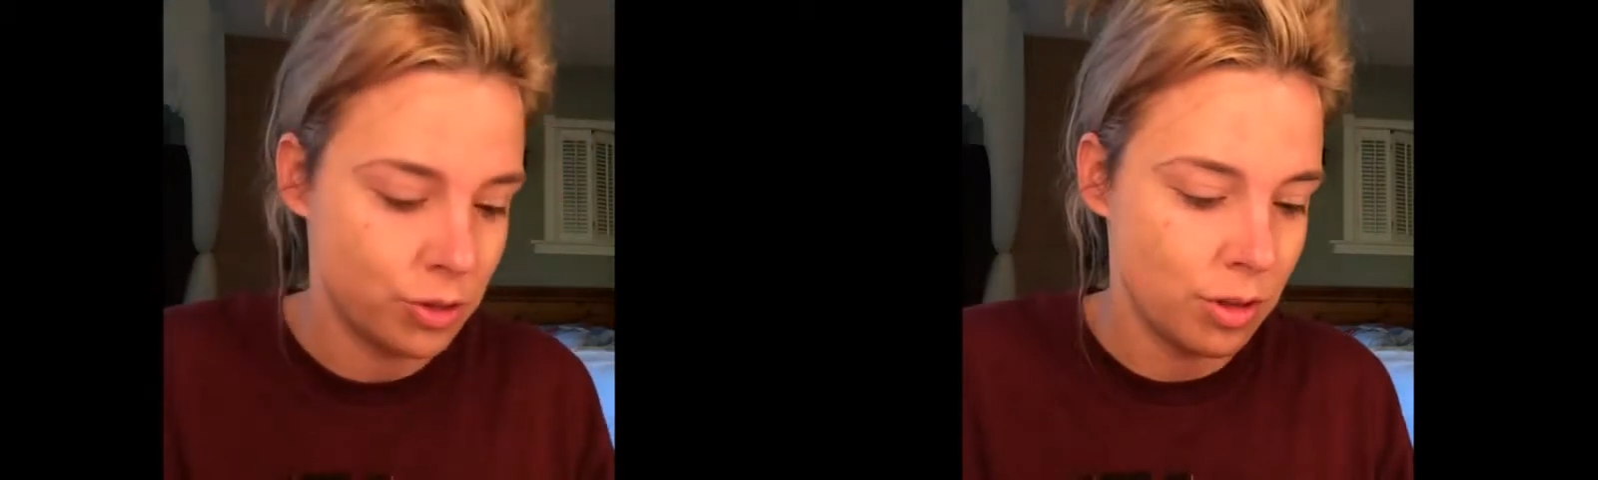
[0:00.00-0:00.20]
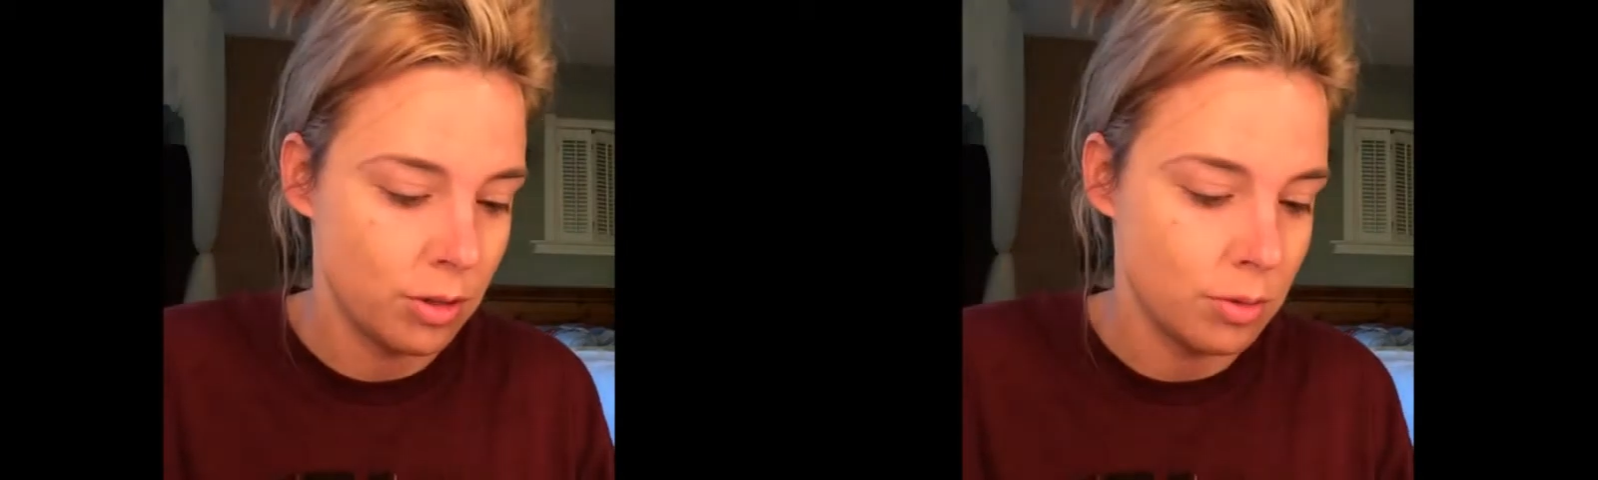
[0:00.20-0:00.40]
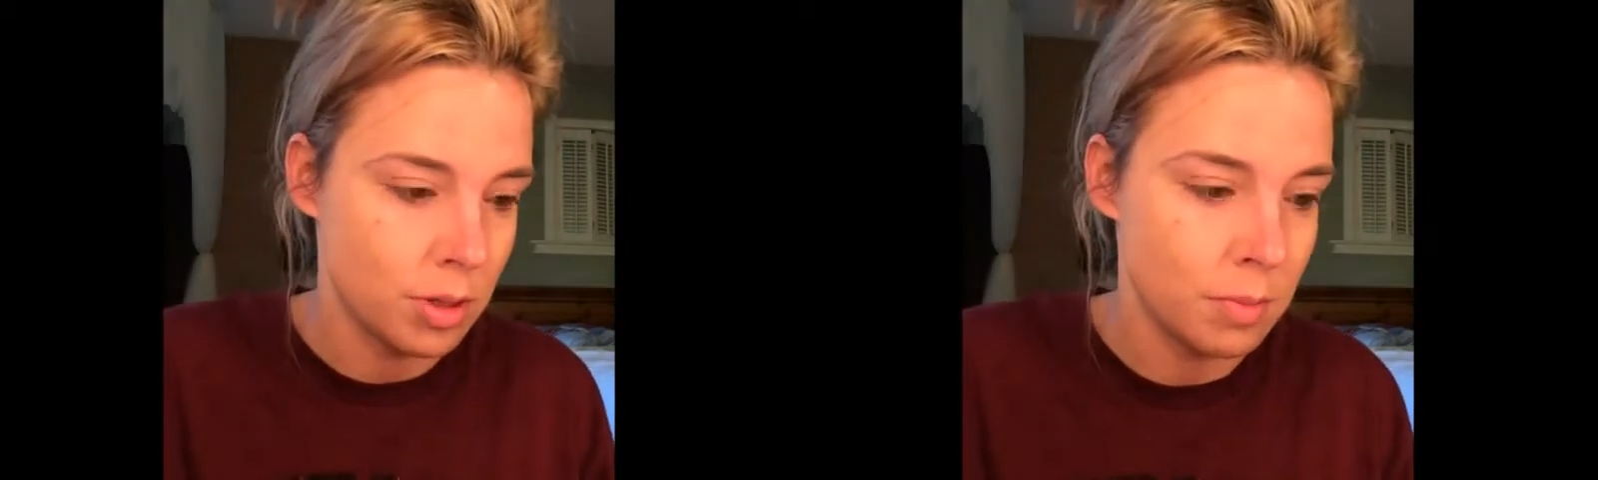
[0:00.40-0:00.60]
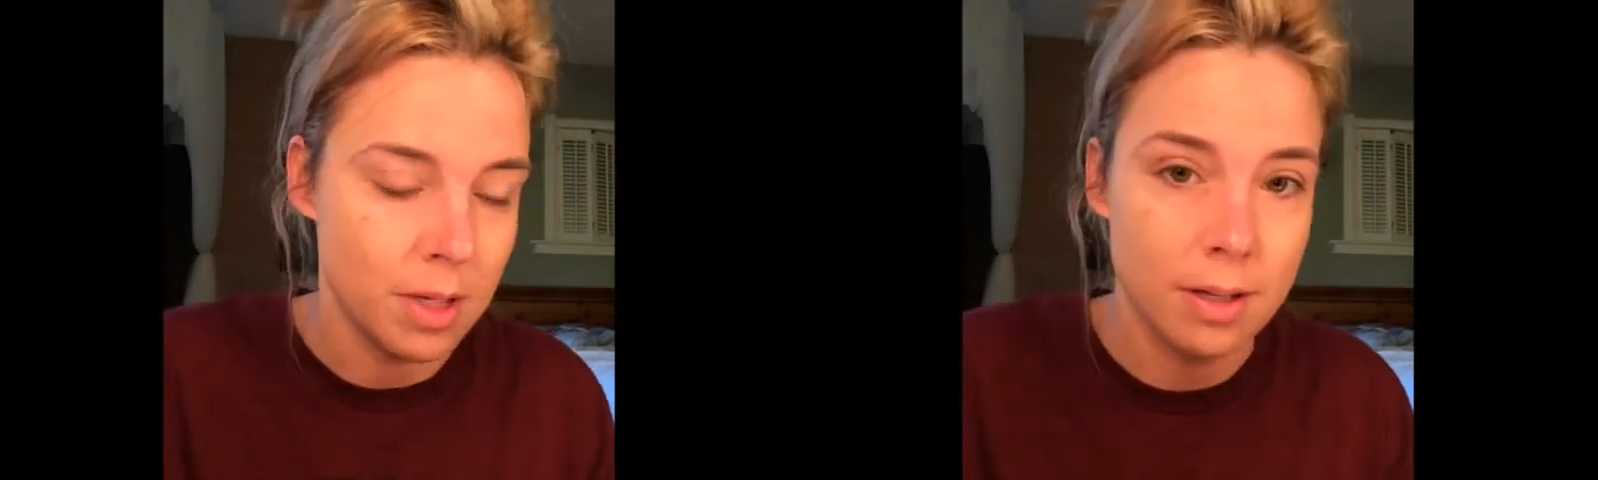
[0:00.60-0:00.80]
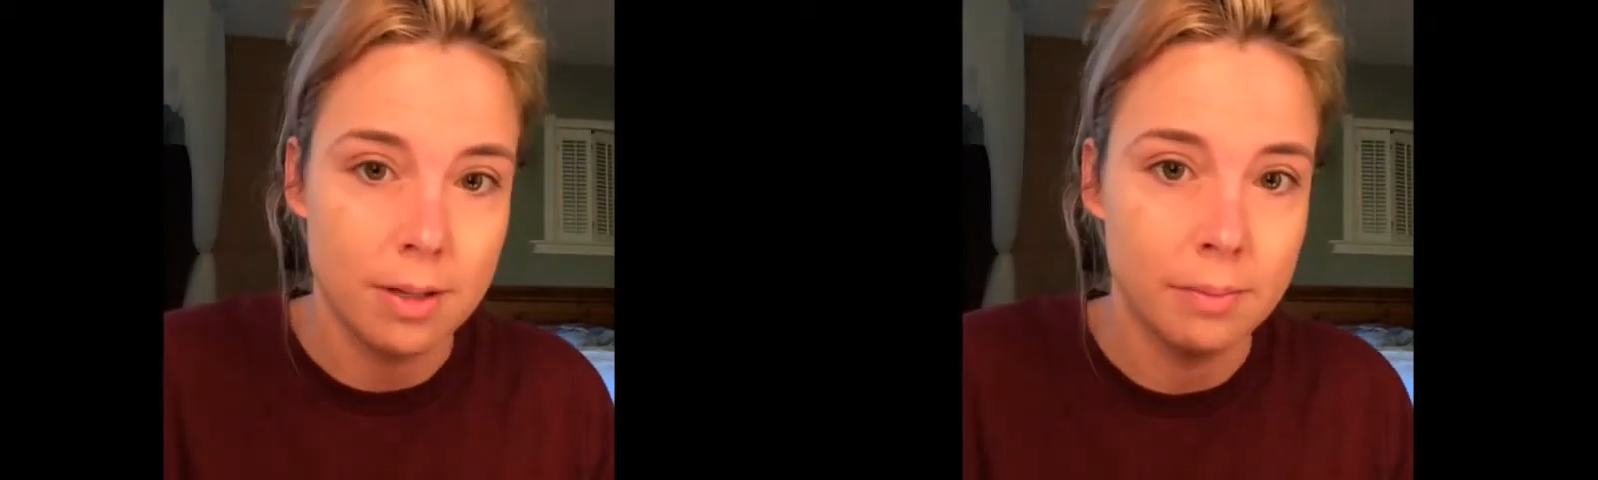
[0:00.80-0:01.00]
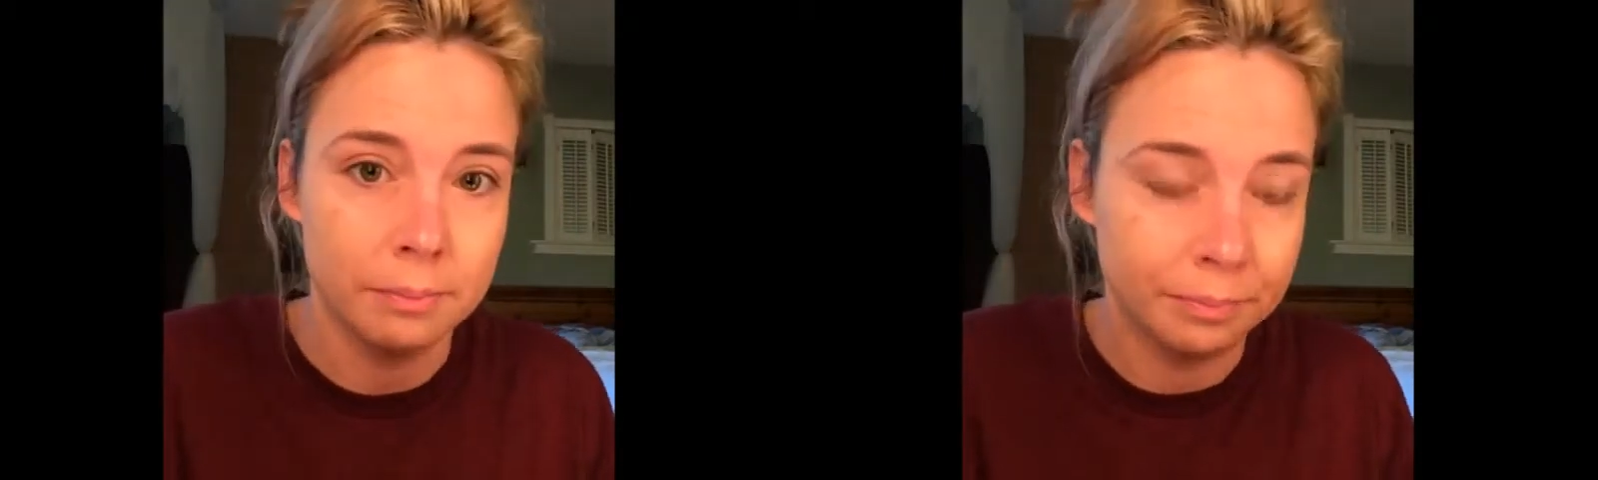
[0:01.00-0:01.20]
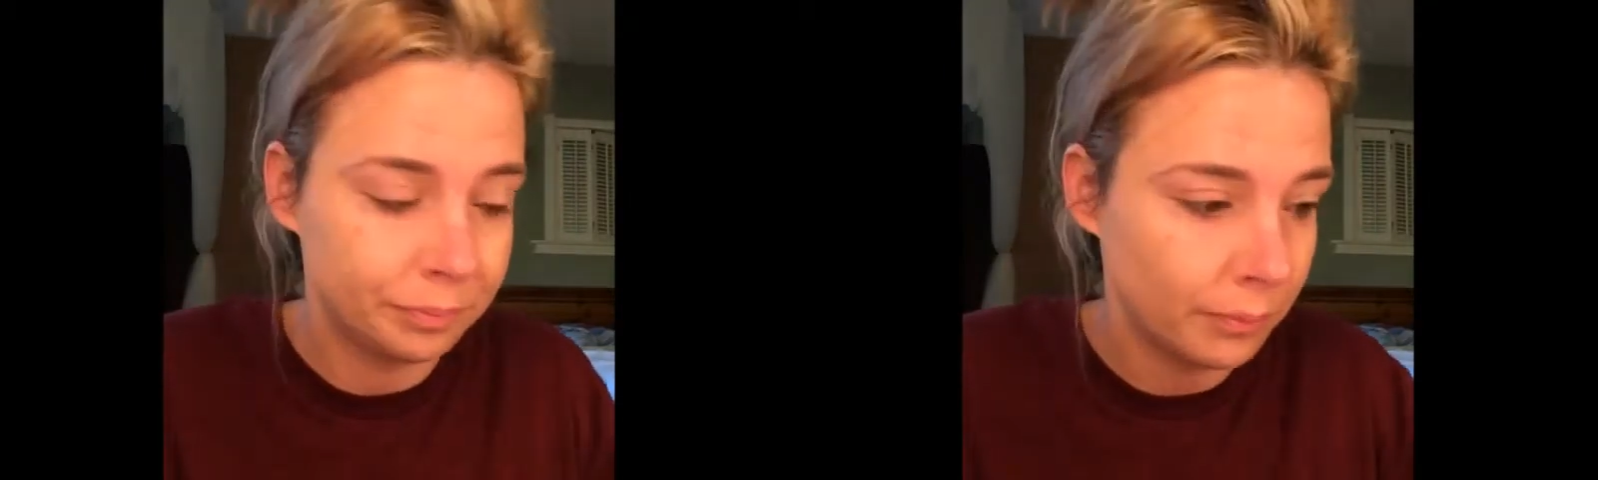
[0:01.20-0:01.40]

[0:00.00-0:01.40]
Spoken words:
struggle with me, and